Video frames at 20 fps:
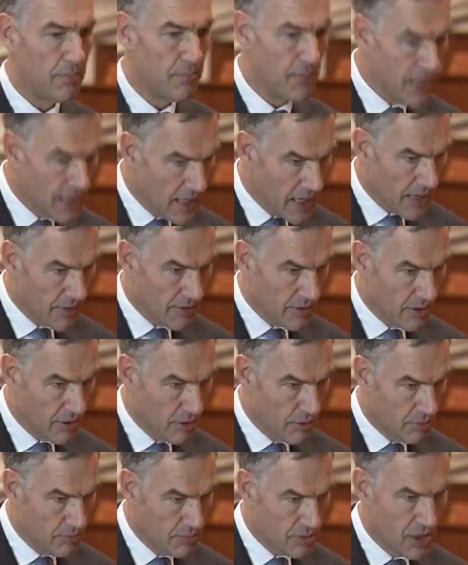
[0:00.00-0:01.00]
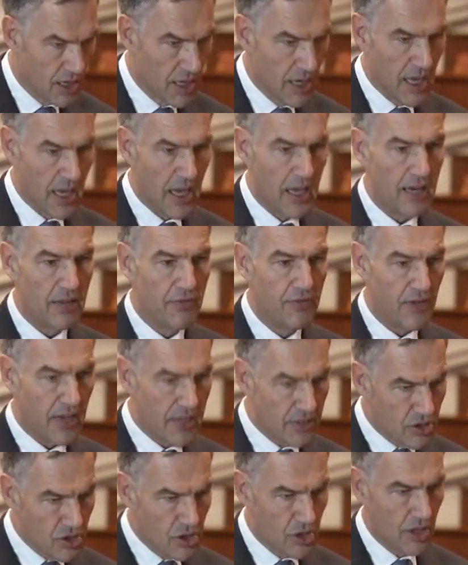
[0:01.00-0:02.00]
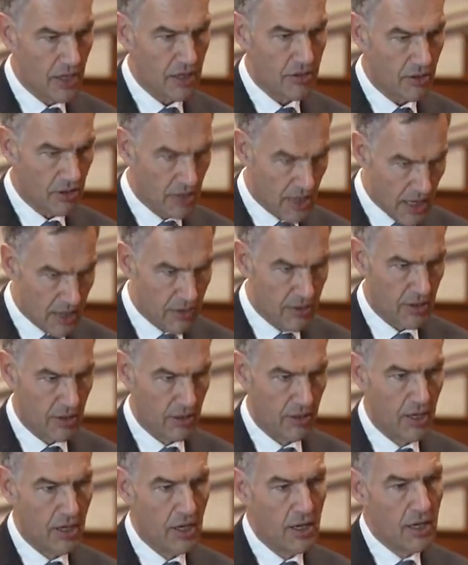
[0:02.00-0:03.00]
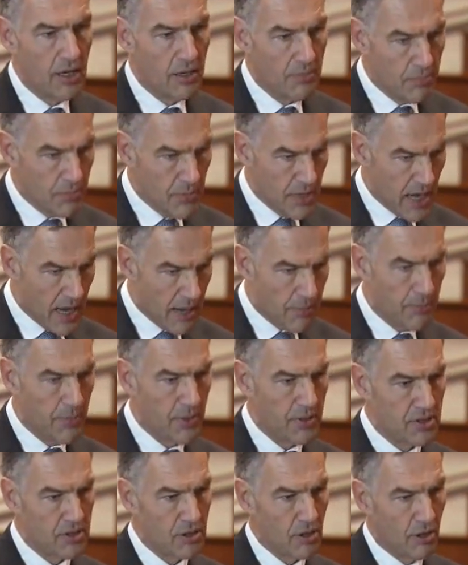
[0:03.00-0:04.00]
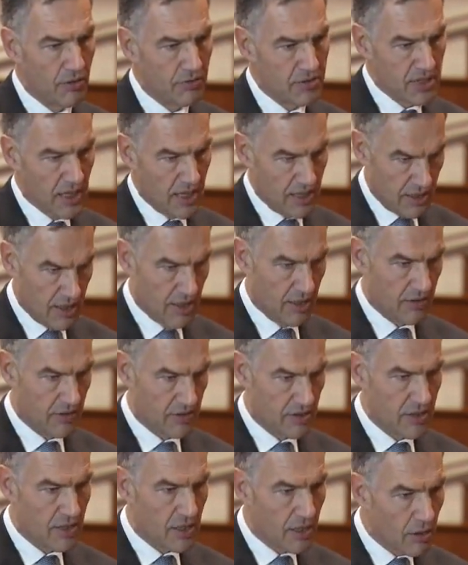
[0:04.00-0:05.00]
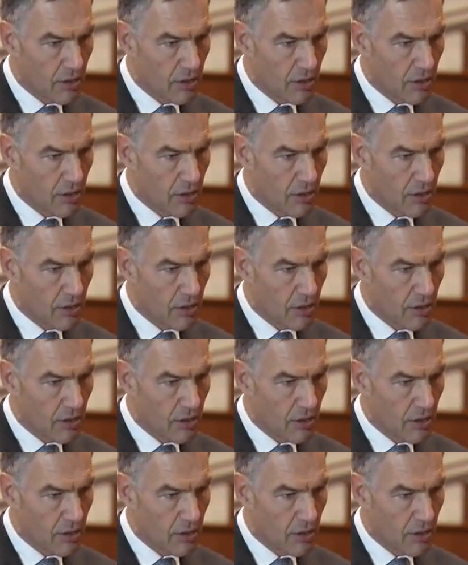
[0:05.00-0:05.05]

by many other groups, and eventually, together, numbers of scientists